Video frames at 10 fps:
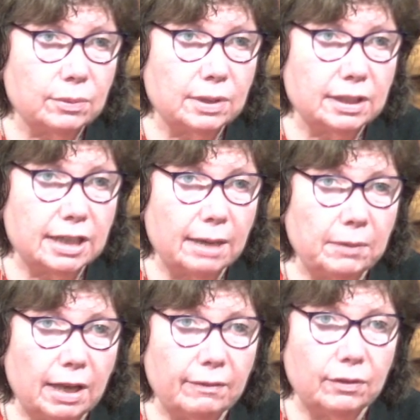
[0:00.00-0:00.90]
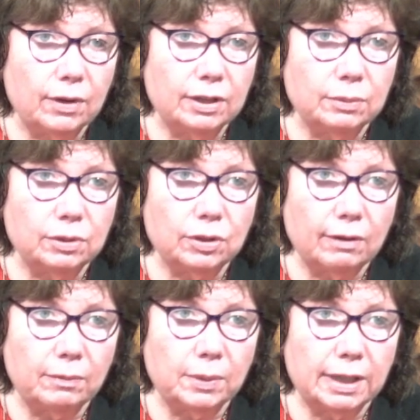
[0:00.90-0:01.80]
with the same love and grace we show
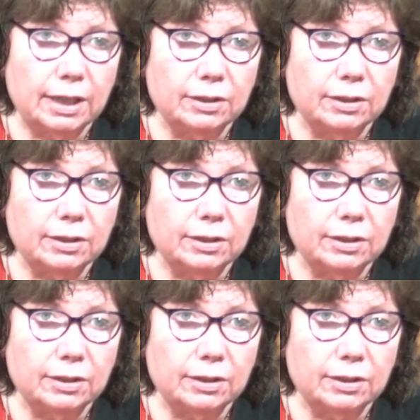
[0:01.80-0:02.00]
everyone else.